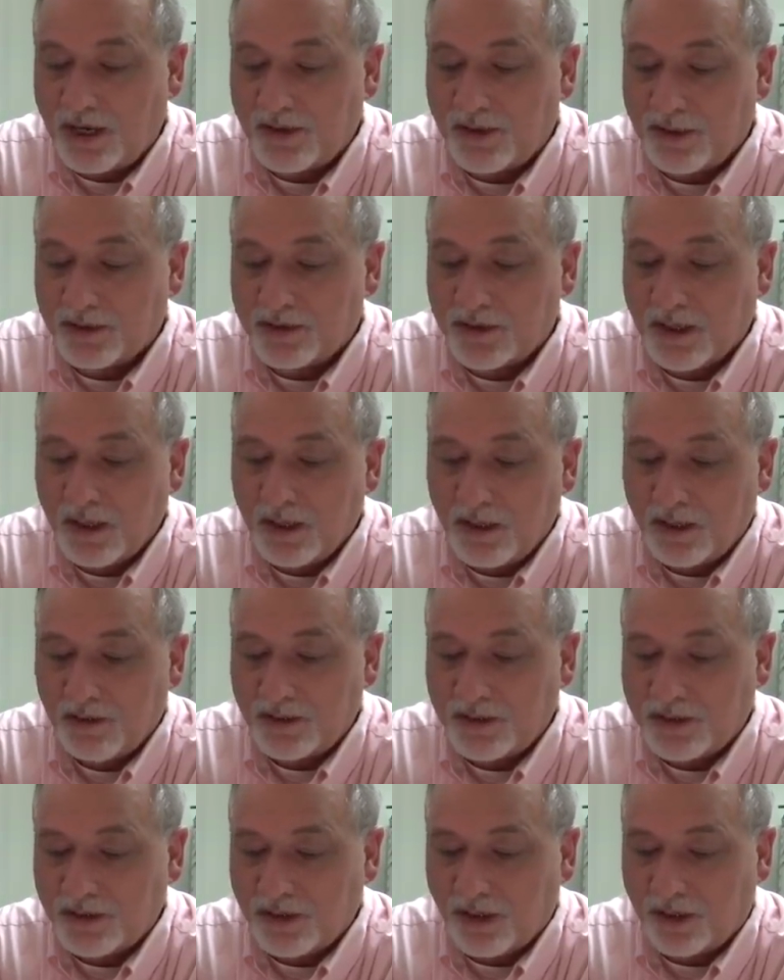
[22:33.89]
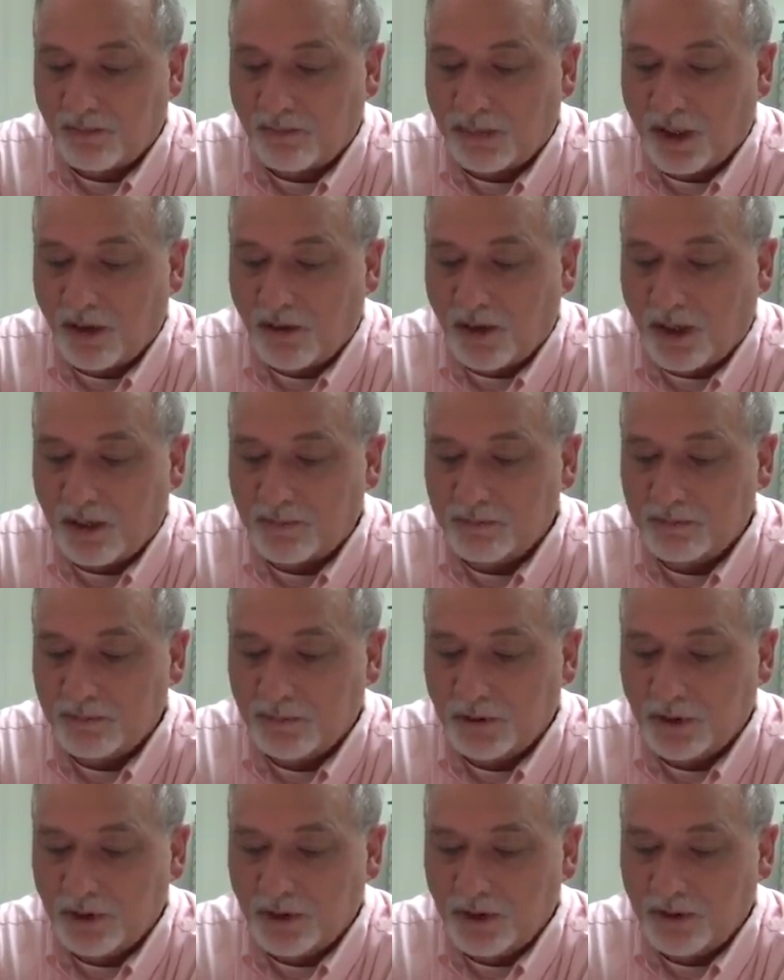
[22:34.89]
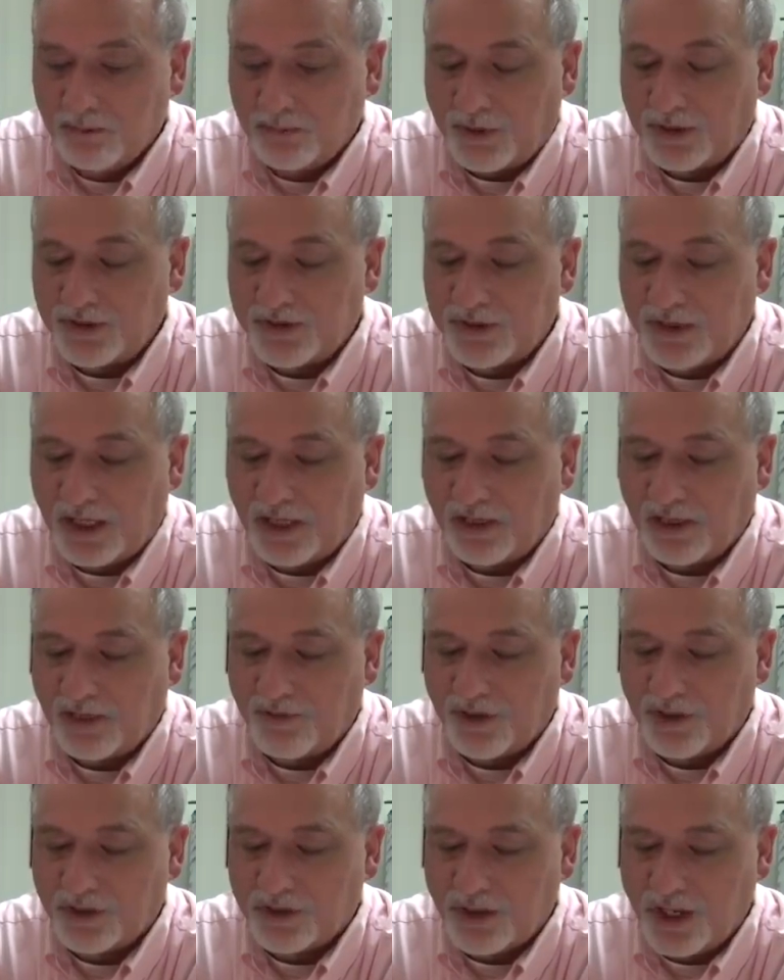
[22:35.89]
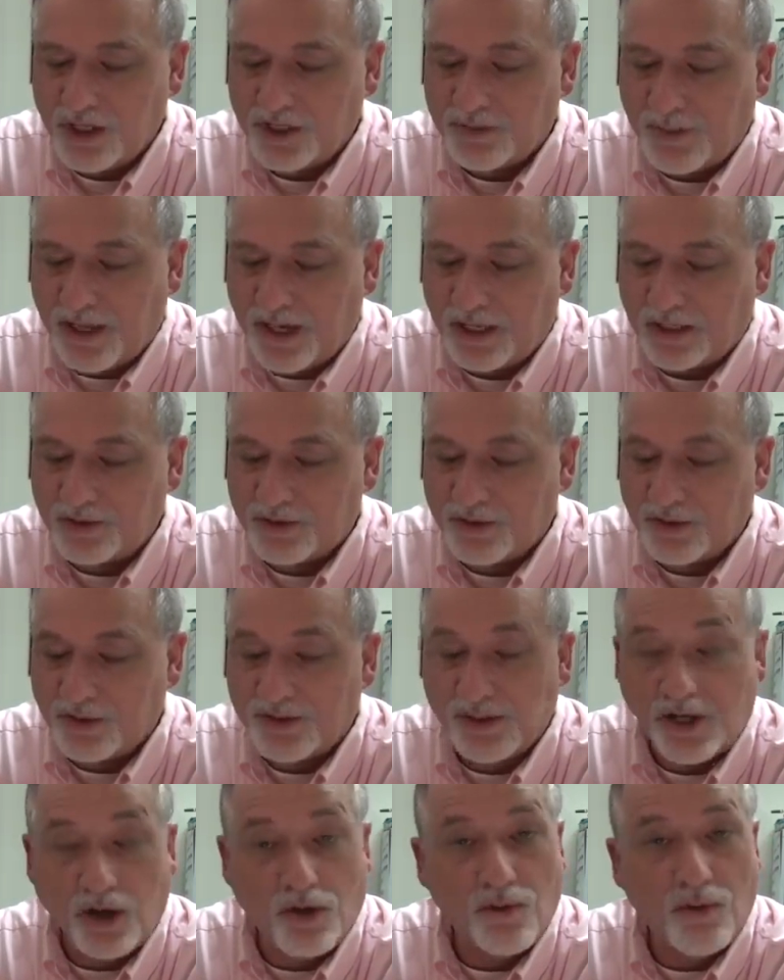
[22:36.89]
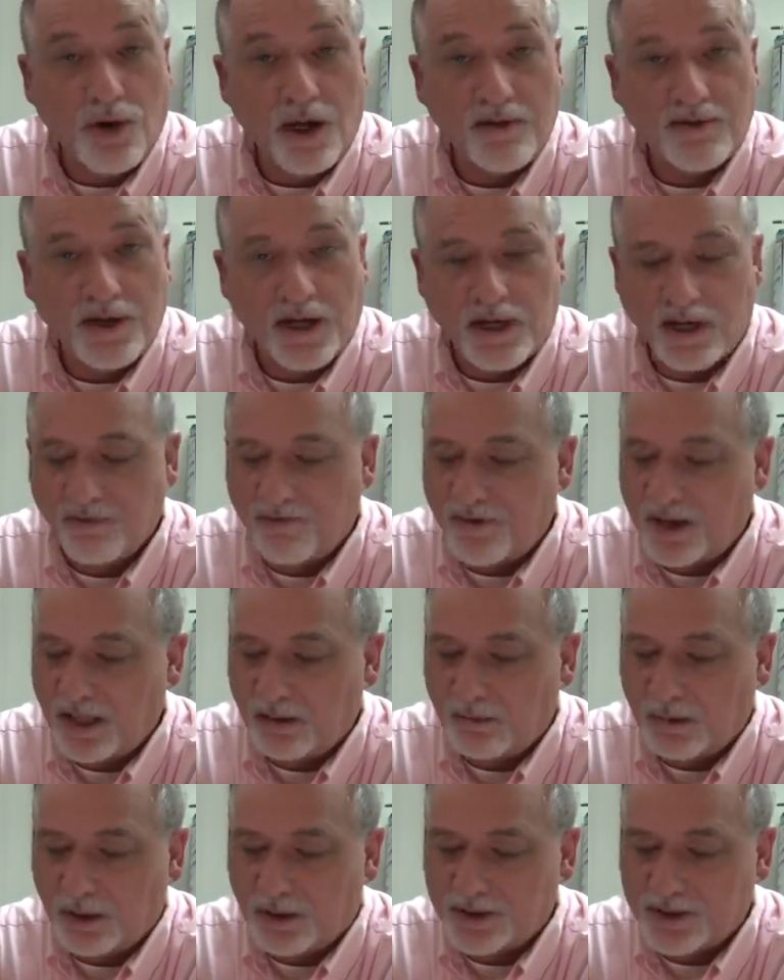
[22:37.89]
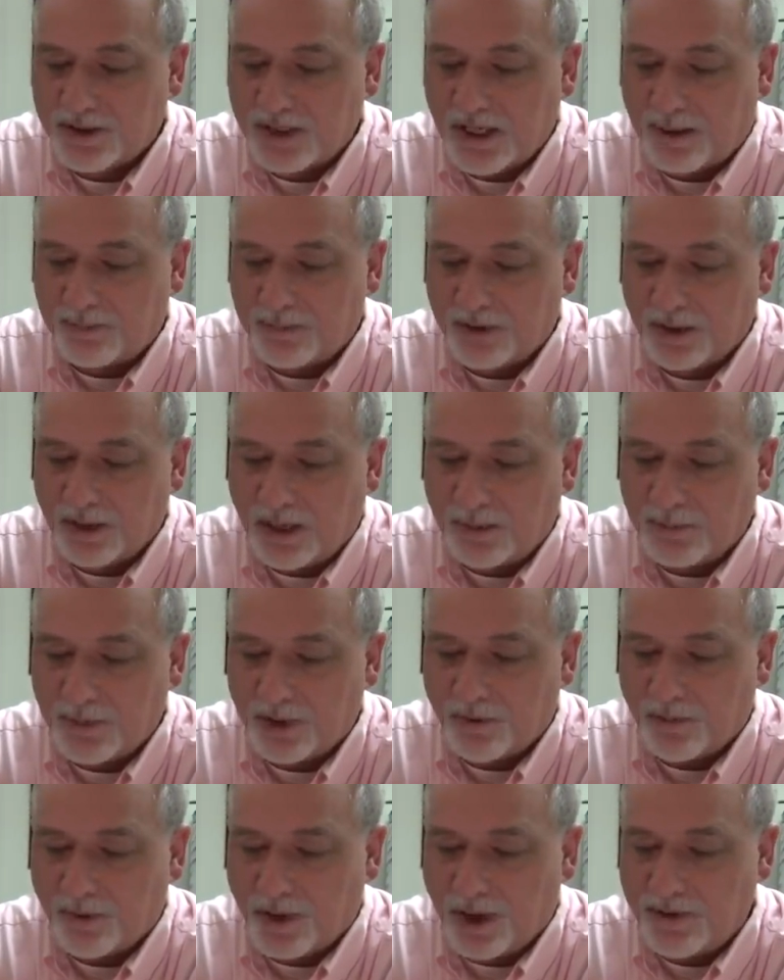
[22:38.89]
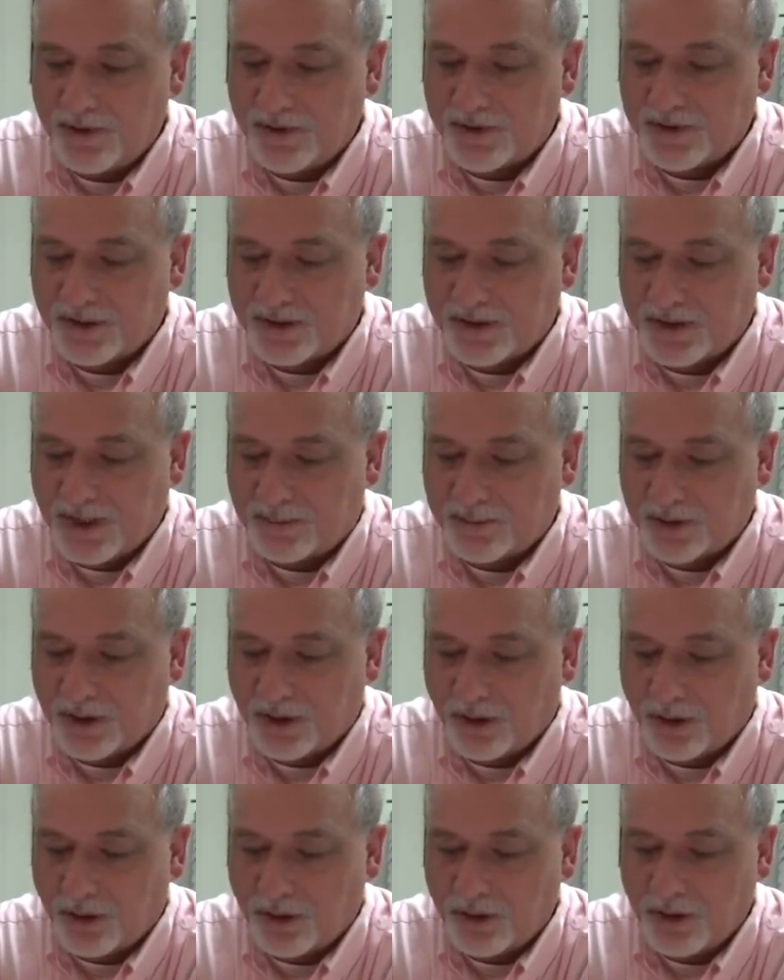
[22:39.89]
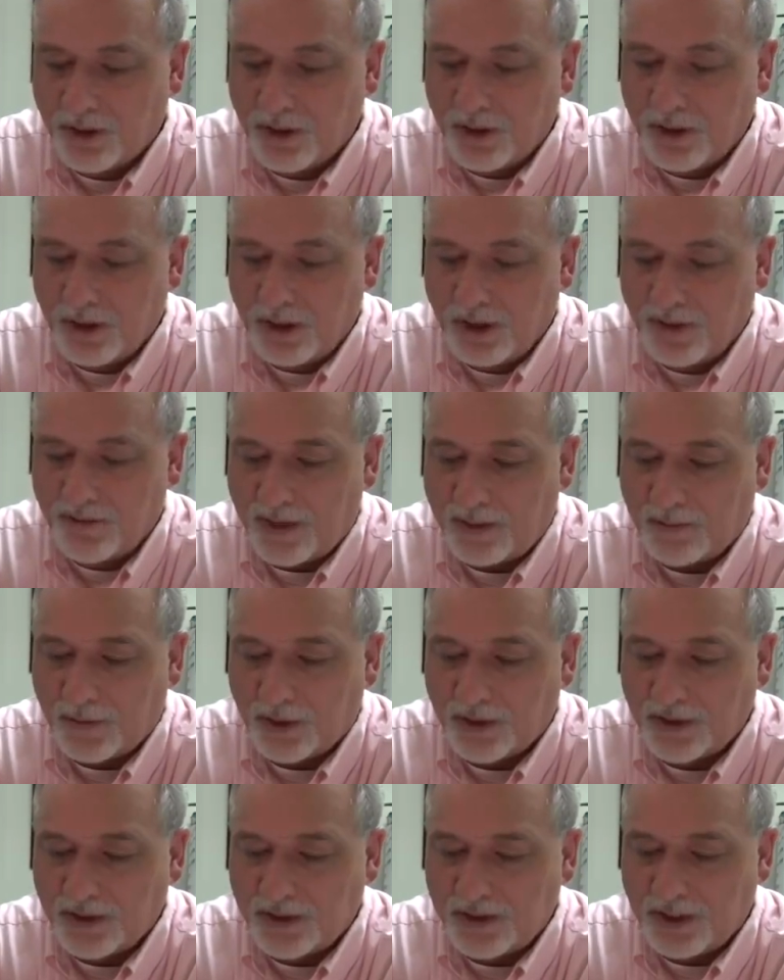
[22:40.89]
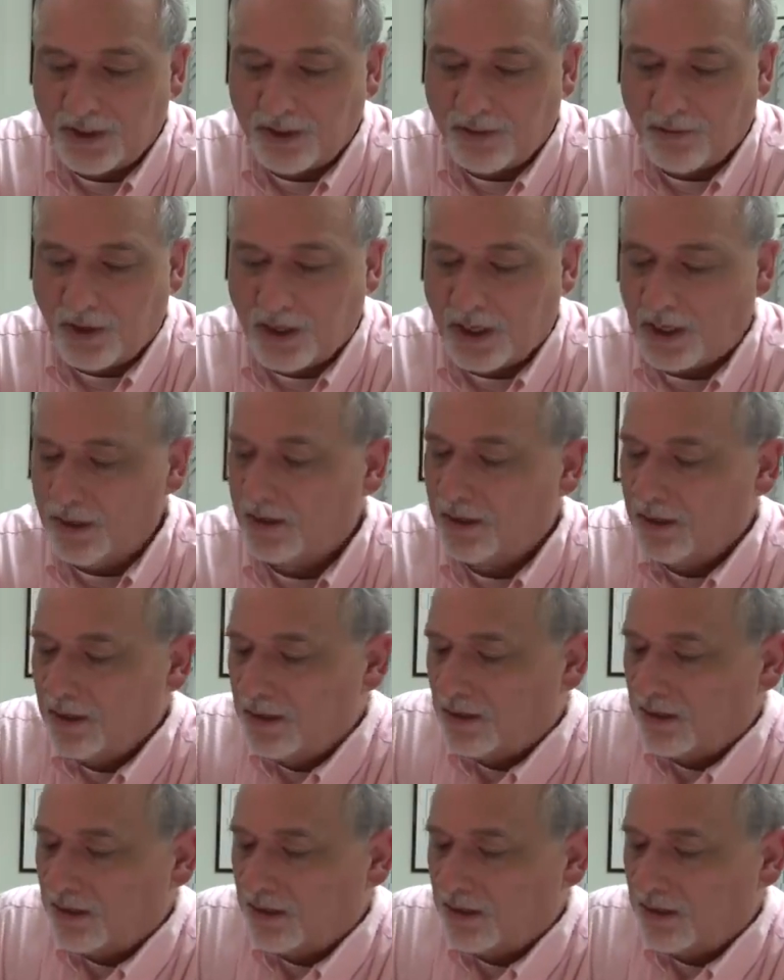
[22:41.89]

this. This is going to blow up, but instead of giving a traceback, it's going to say, "Oh, I've got an available except. I'm going to run this except code, and then I'm going to continue on."